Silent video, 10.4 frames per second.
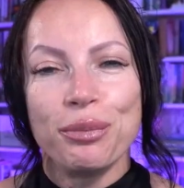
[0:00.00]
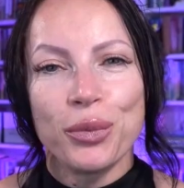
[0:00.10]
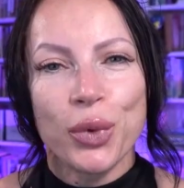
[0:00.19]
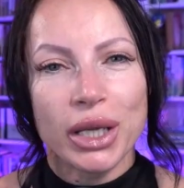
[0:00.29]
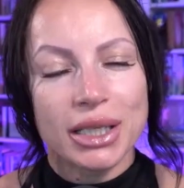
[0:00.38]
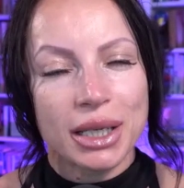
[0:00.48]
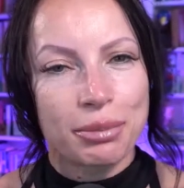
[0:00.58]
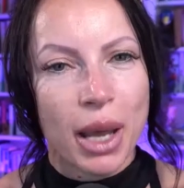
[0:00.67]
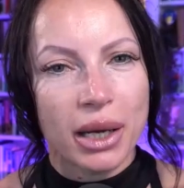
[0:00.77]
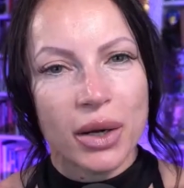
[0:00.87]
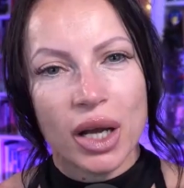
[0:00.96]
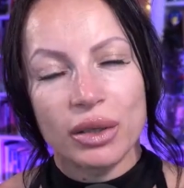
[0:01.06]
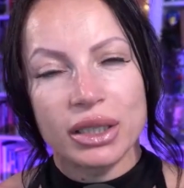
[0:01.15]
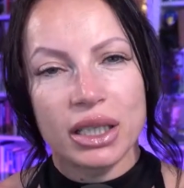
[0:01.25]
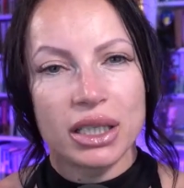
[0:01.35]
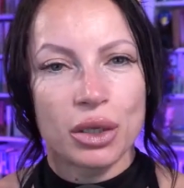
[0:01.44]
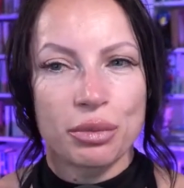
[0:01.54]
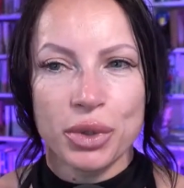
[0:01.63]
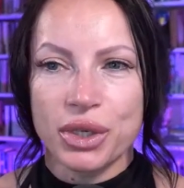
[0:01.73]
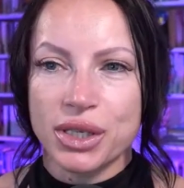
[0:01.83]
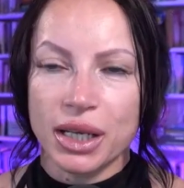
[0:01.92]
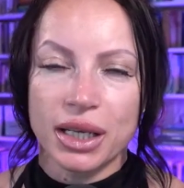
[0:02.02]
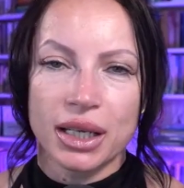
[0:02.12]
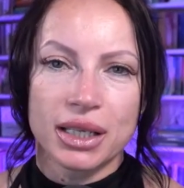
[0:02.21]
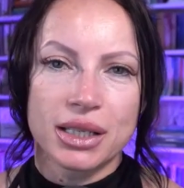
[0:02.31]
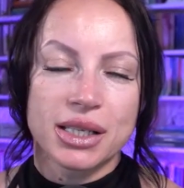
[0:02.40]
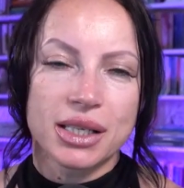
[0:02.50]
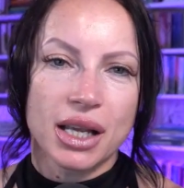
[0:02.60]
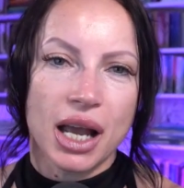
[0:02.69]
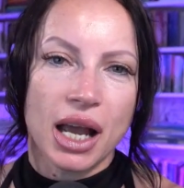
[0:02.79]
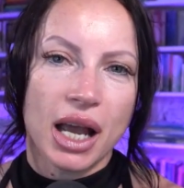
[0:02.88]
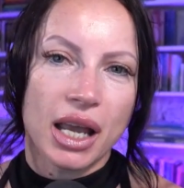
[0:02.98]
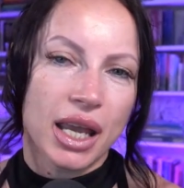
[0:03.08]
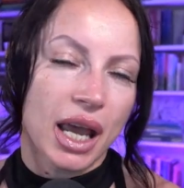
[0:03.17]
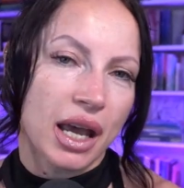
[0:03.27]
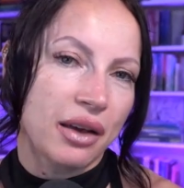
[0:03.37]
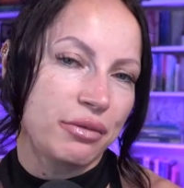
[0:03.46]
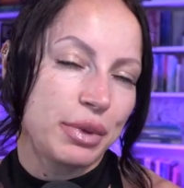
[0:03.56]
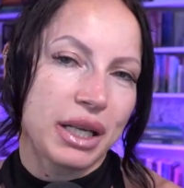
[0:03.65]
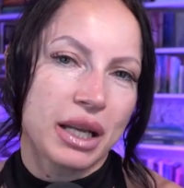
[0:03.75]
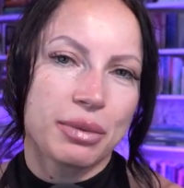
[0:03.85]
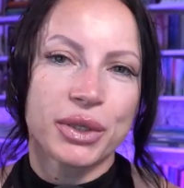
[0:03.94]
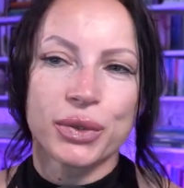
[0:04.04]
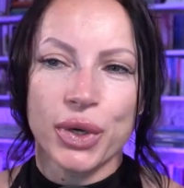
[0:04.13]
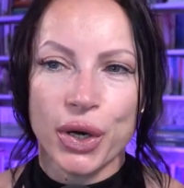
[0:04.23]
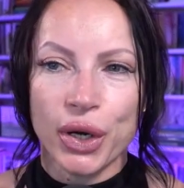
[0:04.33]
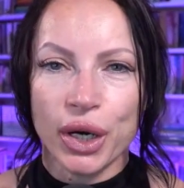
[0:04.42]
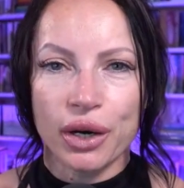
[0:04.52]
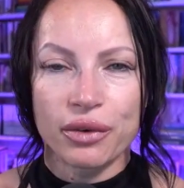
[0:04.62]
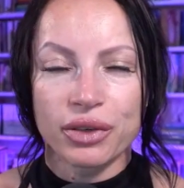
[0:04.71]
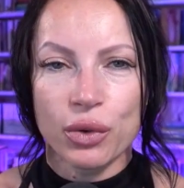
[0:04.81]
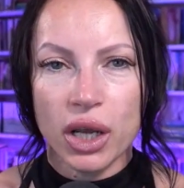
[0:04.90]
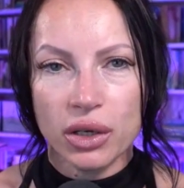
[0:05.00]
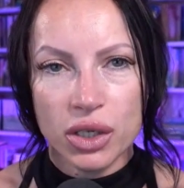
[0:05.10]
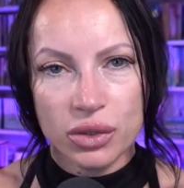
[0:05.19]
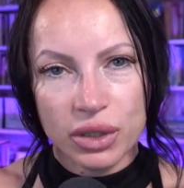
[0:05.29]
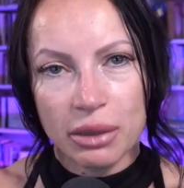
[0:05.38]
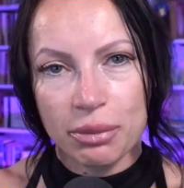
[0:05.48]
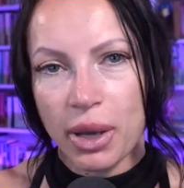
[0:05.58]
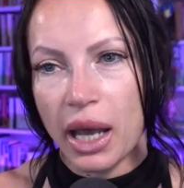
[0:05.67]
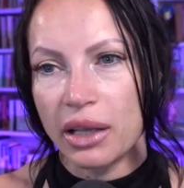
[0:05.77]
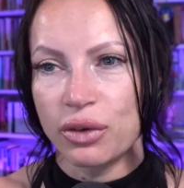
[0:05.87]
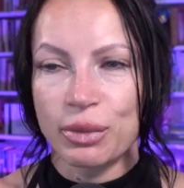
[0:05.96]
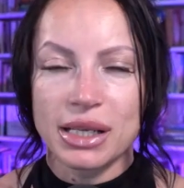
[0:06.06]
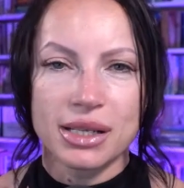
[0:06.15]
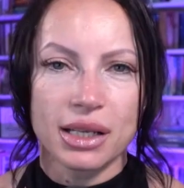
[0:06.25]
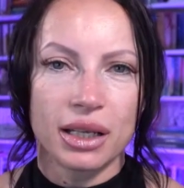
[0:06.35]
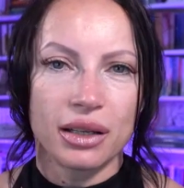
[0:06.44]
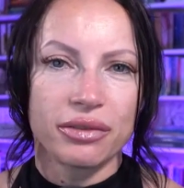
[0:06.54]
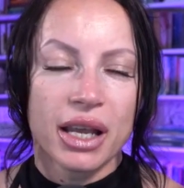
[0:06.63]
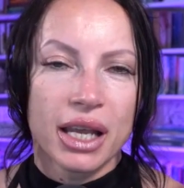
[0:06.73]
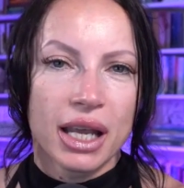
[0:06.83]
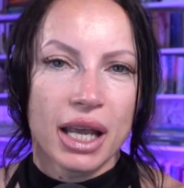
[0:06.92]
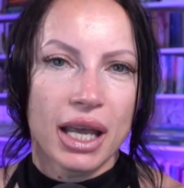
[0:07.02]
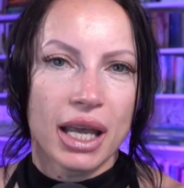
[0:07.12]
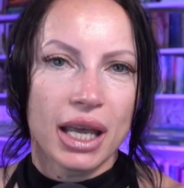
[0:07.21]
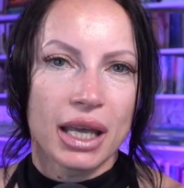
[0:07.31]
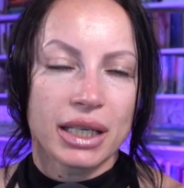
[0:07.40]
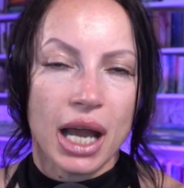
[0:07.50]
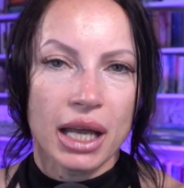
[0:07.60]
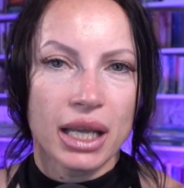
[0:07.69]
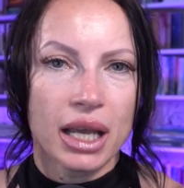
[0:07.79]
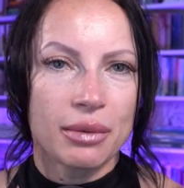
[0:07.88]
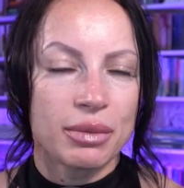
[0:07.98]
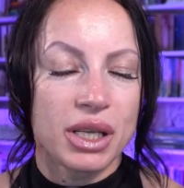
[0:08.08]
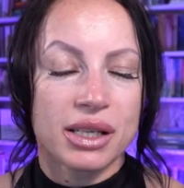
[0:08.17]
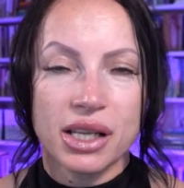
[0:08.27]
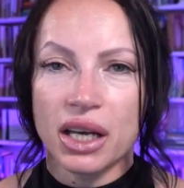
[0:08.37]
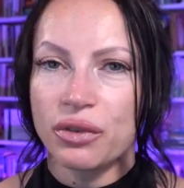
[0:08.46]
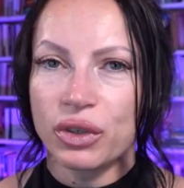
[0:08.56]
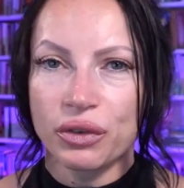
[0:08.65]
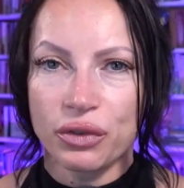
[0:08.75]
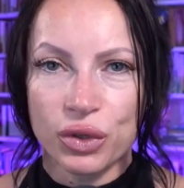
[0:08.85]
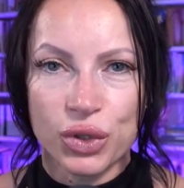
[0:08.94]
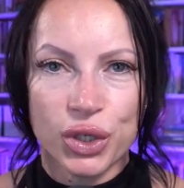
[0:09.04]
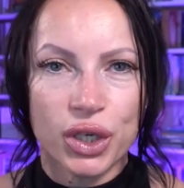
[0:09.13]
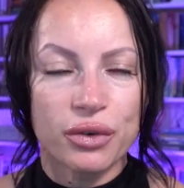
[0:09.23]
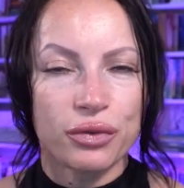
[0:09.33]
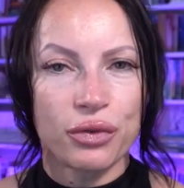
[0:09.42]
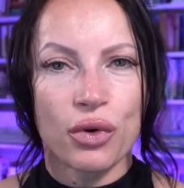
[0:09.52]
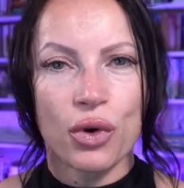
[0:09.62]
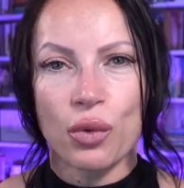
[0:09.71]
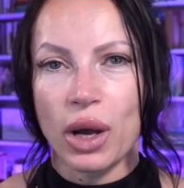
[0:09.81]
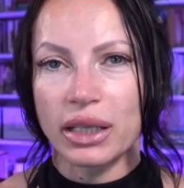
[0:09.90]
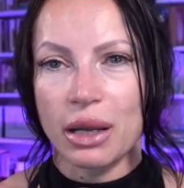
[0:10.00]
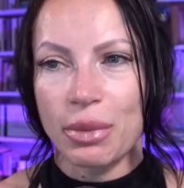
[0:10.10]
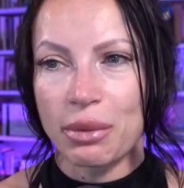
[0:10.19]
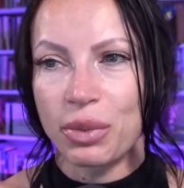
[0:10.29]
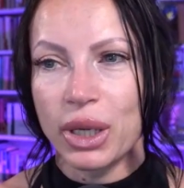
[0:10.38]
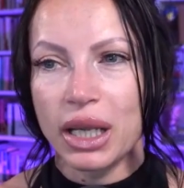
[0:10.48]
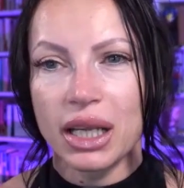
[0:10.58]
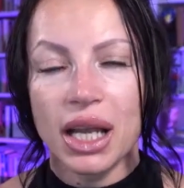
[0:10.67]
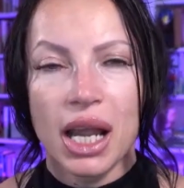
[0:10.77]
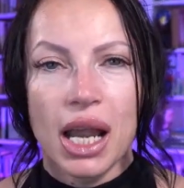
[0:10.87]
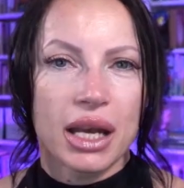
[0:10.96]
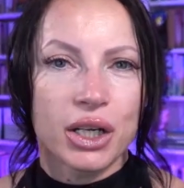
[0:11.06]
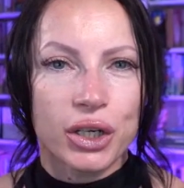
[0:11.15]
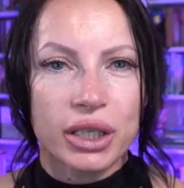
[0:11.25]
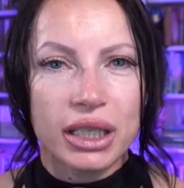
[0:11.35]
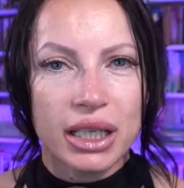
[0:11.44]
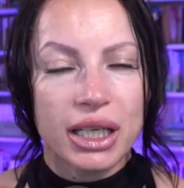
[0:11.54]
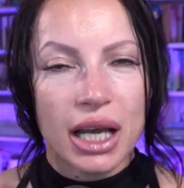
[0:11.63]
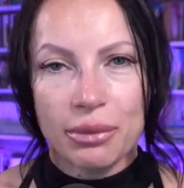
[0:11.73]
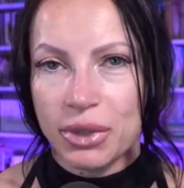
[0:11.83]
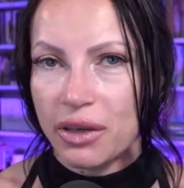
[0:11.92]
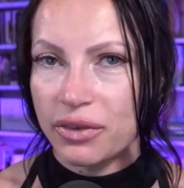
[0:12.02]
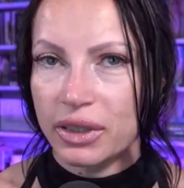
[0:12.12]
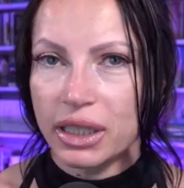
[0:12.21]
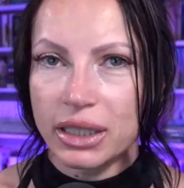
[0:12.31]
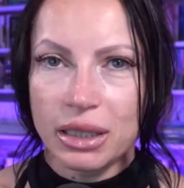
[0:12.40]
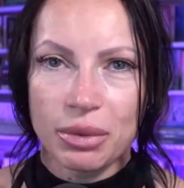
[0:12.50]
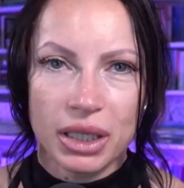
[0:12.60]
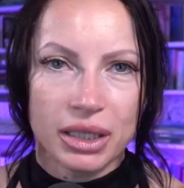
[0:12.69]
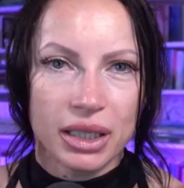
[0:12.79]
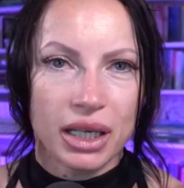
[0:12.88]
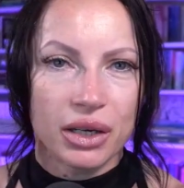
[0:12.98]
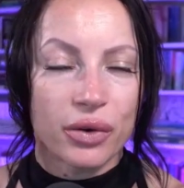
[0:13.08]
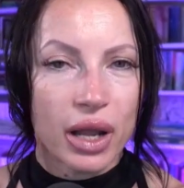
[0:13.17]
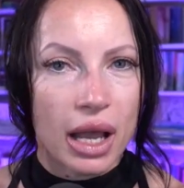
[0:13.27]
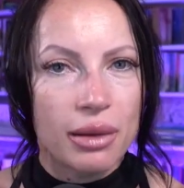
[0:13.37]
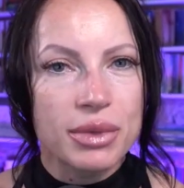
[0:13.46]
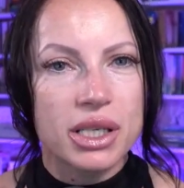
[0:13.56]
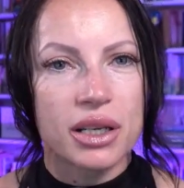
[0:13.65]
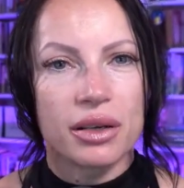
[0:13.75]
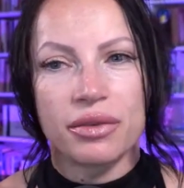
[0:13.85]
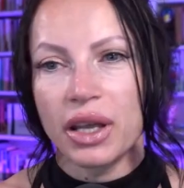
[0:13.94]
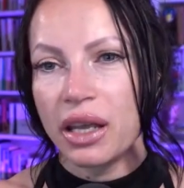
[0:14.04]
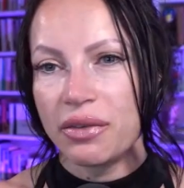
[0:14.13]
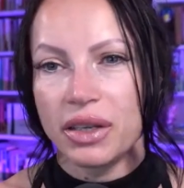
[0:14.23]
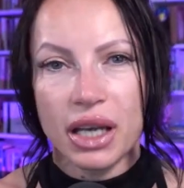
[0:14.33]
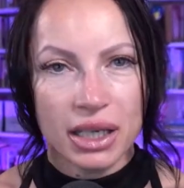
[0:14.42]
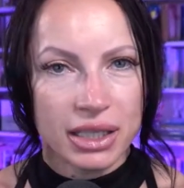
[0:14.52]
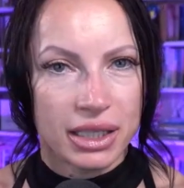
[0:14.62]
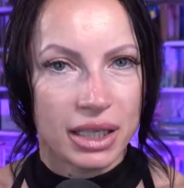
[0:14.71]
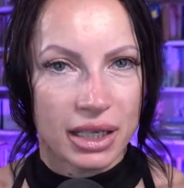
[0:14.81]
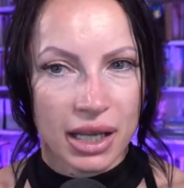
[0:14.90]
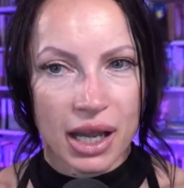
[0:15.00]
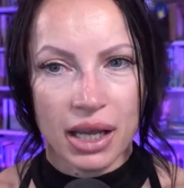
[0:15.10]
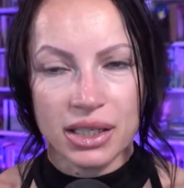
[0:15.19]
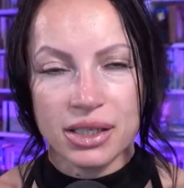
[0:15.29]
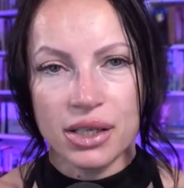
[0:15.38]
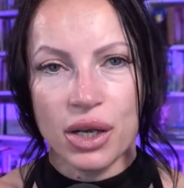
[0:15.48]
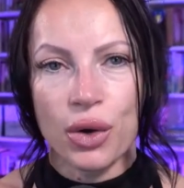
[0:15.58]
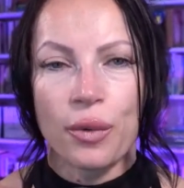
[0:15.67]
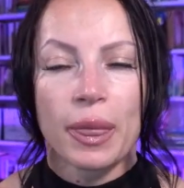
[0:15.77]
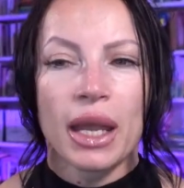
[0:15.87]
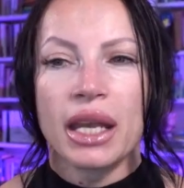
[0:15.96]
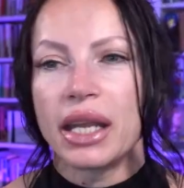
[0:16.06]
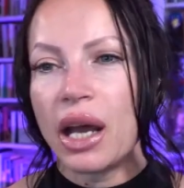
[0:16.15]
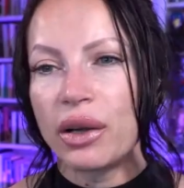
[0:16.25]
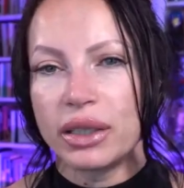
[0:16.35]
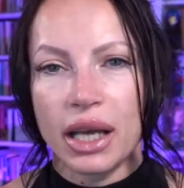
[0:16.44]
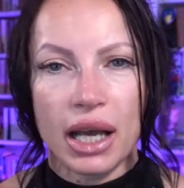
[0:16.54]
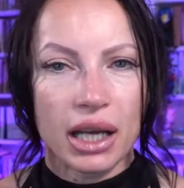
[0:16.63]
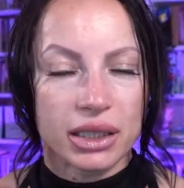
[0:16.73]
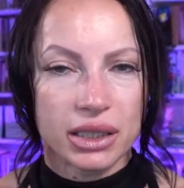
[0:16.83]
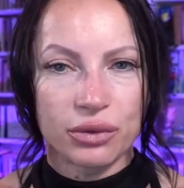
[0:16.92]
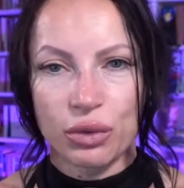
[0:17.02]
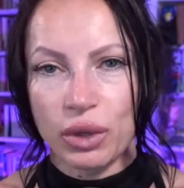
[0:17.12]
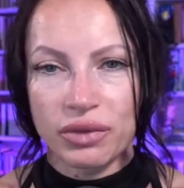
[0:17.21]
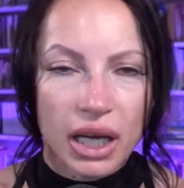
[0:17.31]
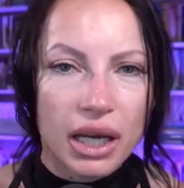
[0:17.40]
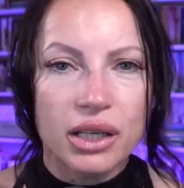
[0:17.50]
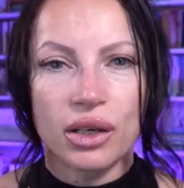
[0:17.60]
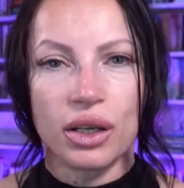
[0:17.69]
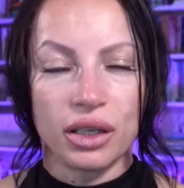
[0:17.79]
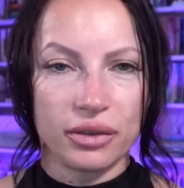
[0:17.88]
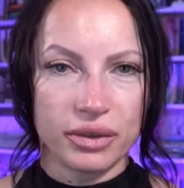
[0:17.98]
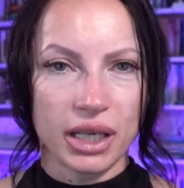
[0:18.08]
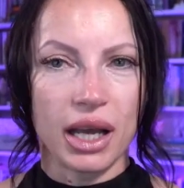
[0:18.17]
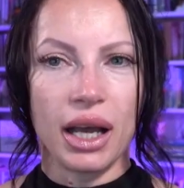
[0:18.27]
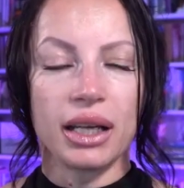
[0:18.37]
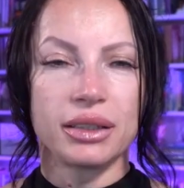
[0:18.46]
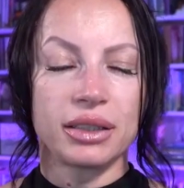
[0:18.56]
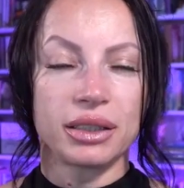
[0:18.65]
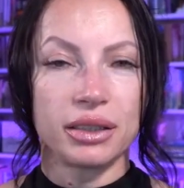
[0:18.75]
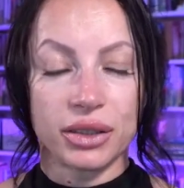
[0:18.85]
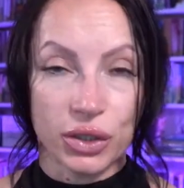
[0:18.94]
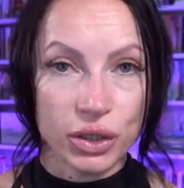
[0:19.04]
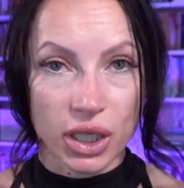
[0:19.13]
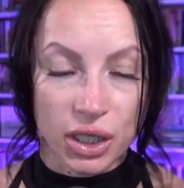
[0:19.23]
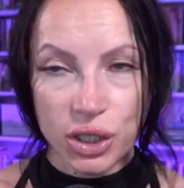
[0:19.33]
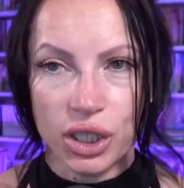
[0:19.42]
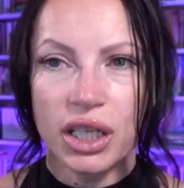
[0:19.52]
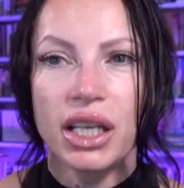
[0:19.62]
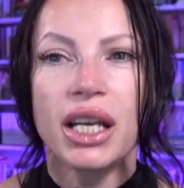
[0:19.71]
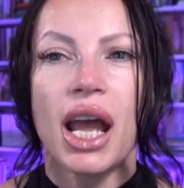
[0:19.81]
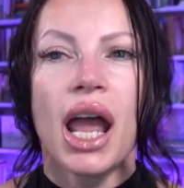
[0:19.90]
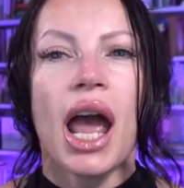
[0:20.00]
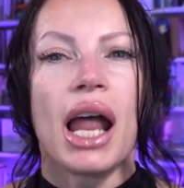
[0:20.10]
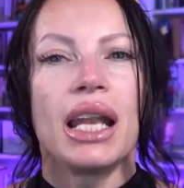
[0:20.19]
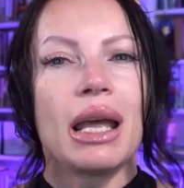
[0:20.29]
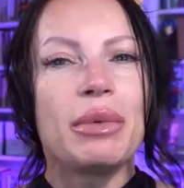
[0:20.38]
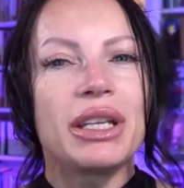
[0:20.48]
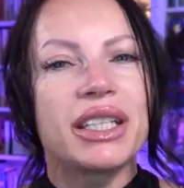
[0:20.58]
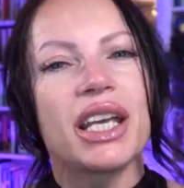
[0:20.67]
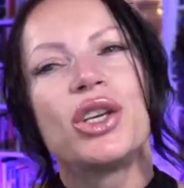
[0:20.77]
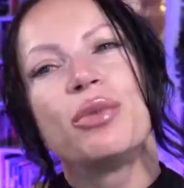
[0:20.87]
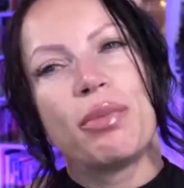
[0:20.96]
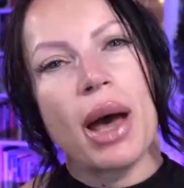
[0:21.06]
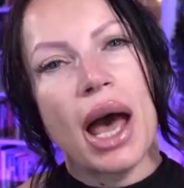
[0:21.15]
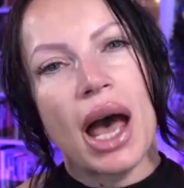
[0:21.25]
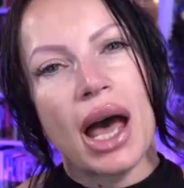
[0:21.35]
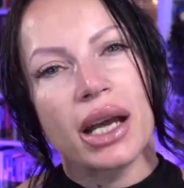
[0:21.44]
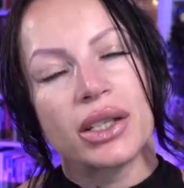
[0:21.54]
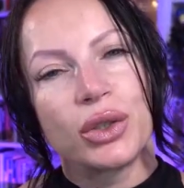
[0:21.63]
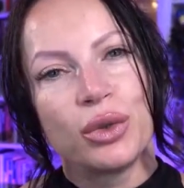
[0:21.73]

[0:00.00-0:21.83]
With a background in computer science, I have been able to carve quite a unique path for myself, and I am excited for the future, for what that might bring. Currently, I'm definitely deep in the realms of AV, IT, and AI. So now that we've done all of that introduction, let me take you back to